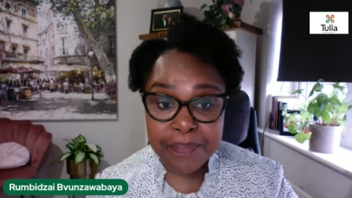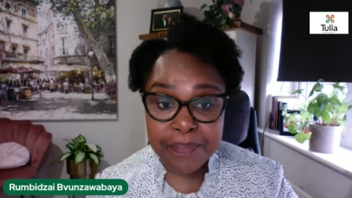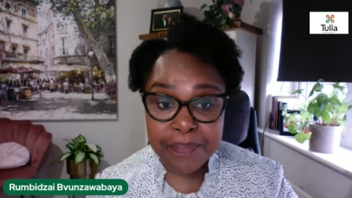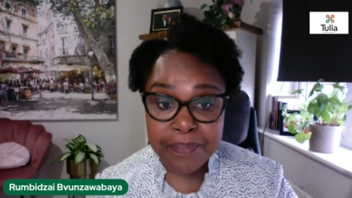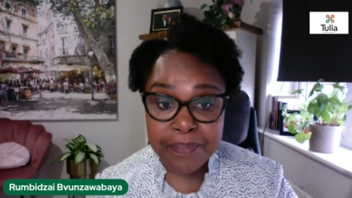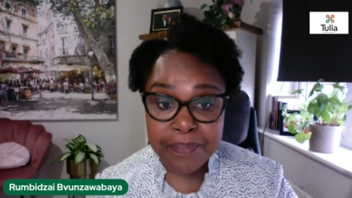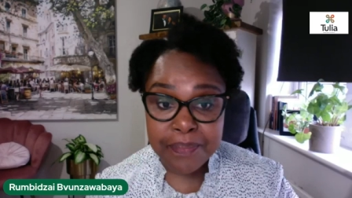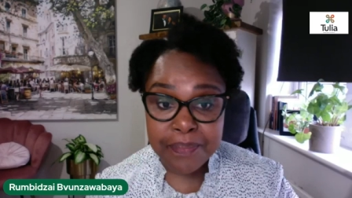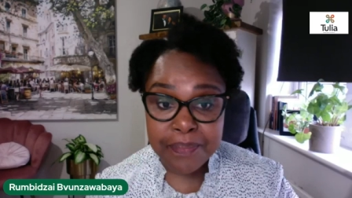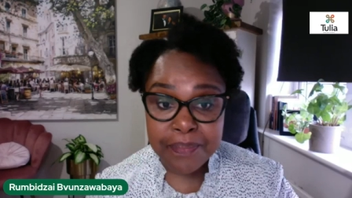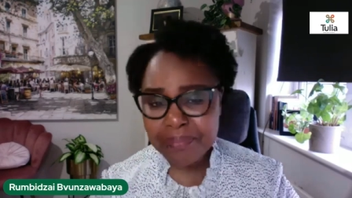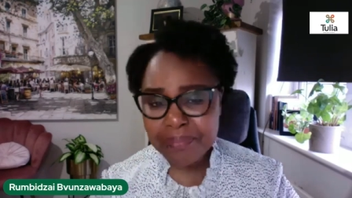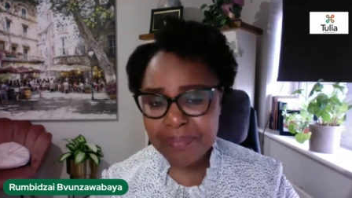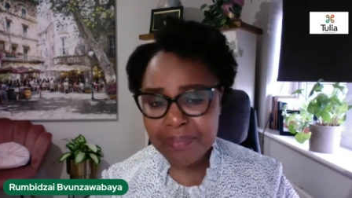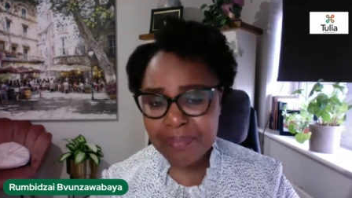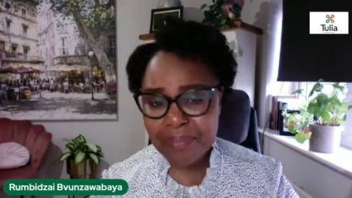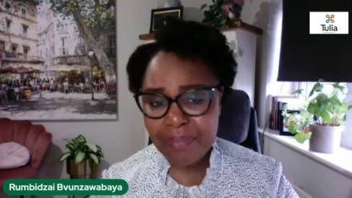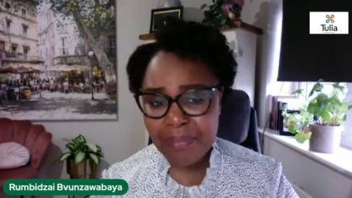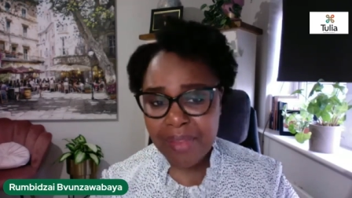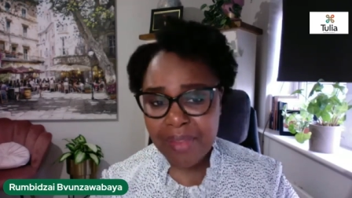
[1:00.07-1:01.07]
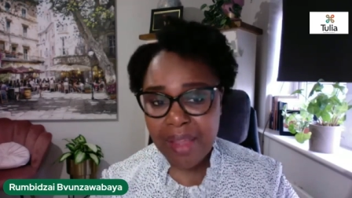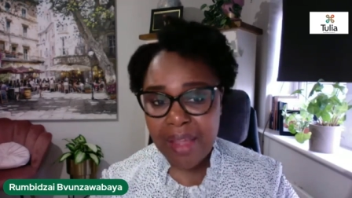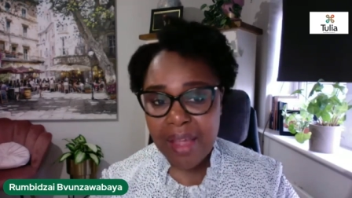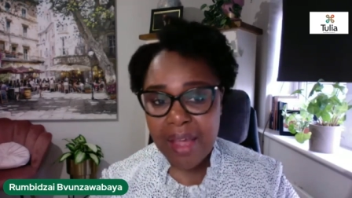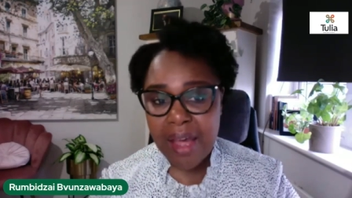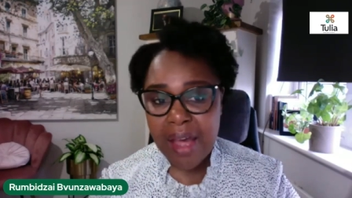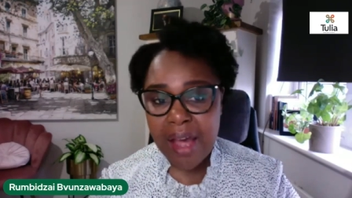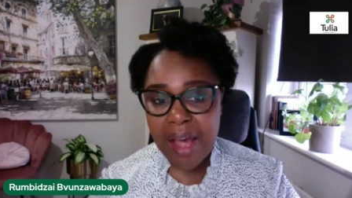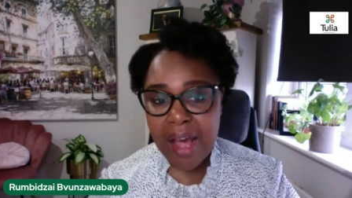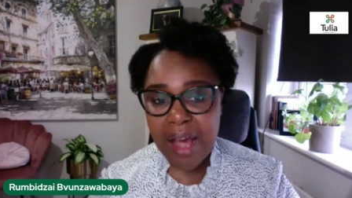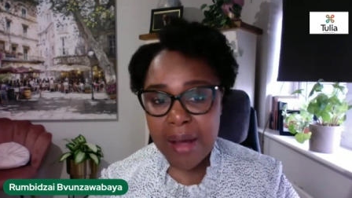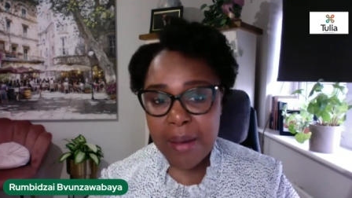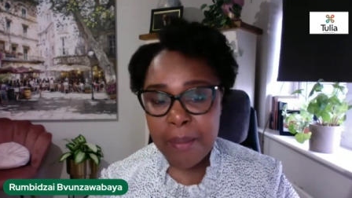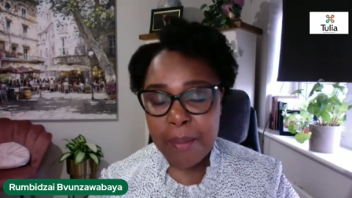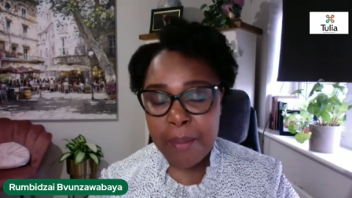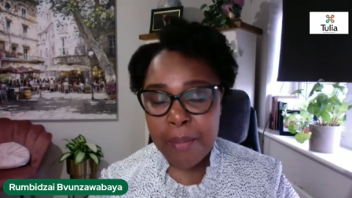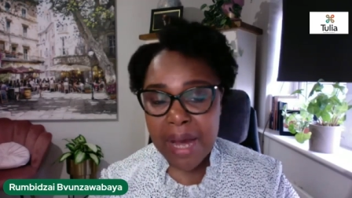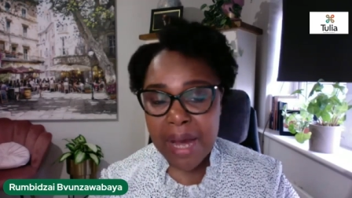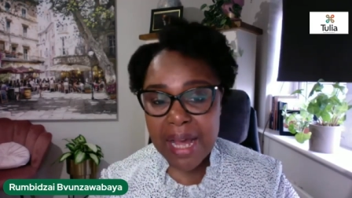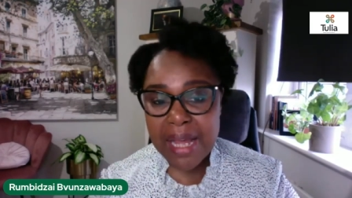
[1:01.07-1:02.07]
Kingdom.
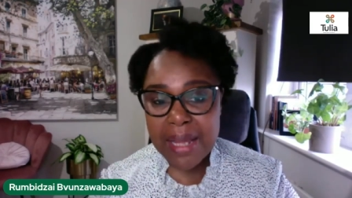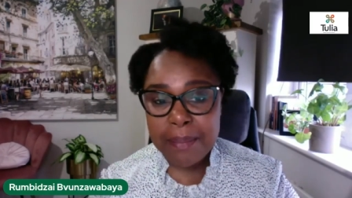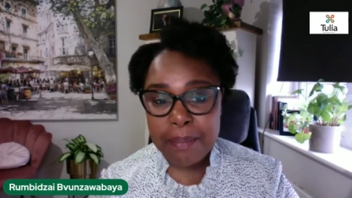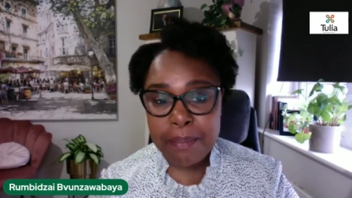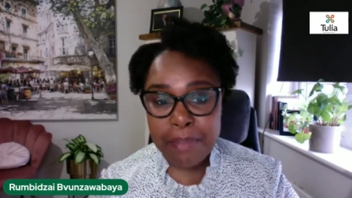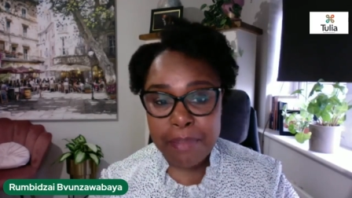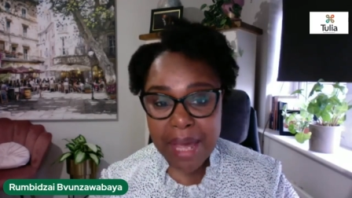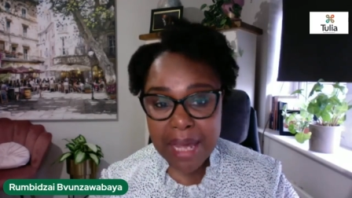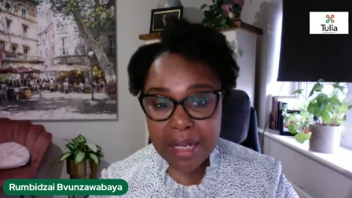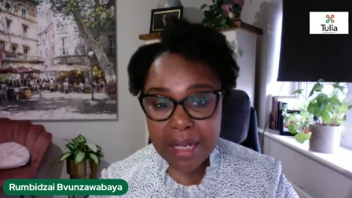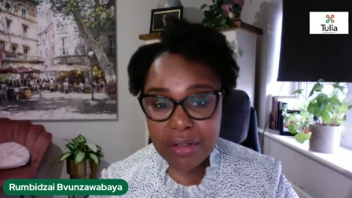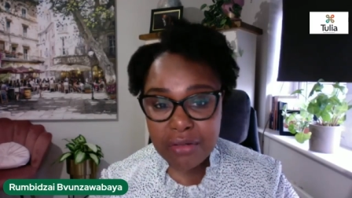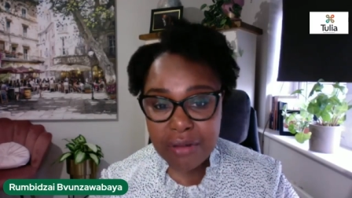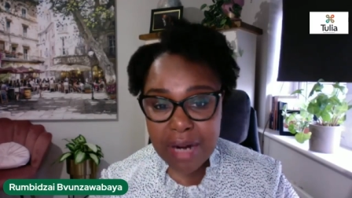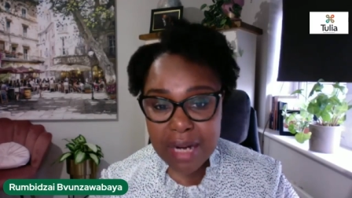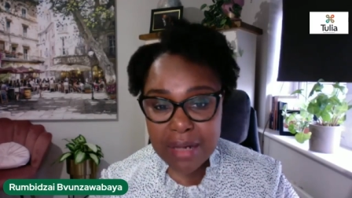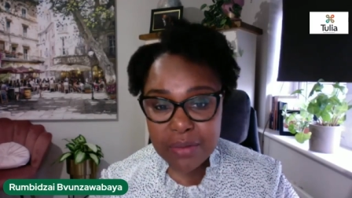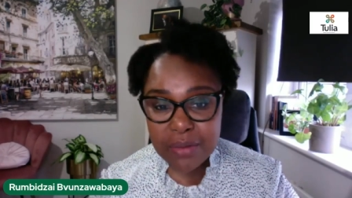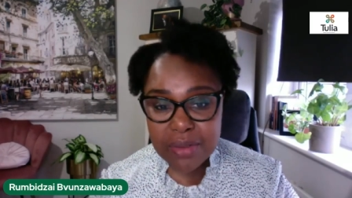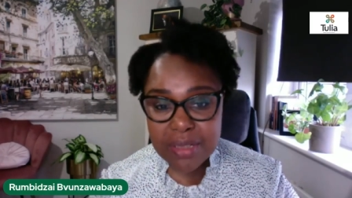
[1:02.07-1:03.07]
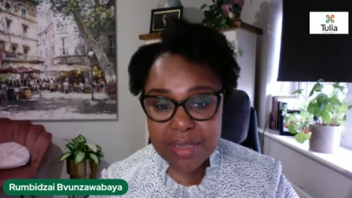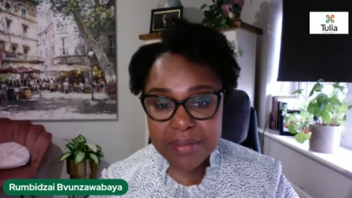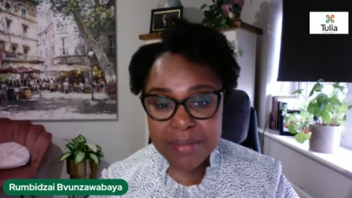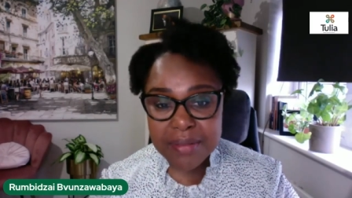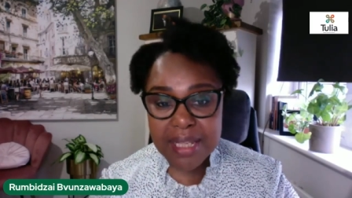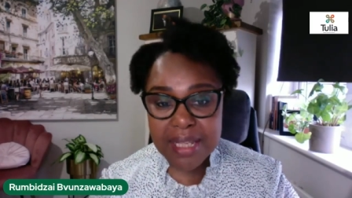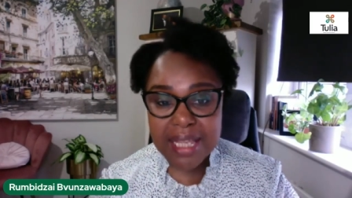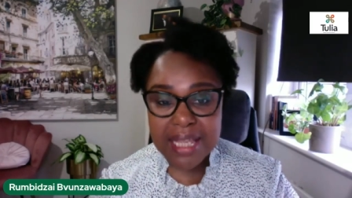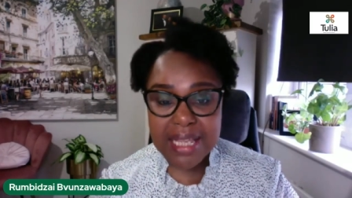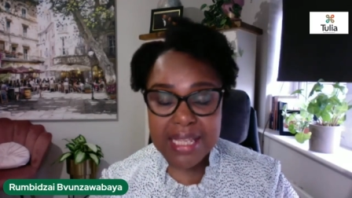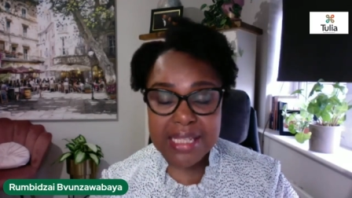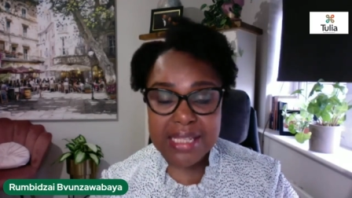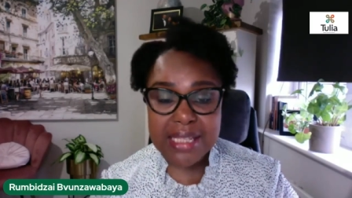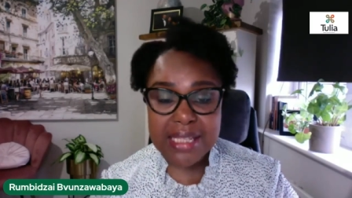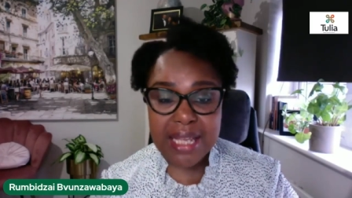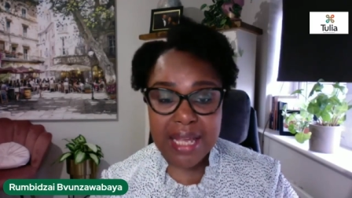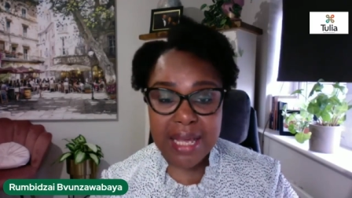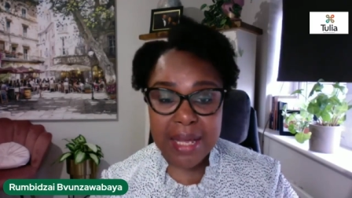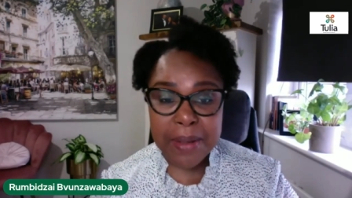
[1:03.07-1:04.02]
My background is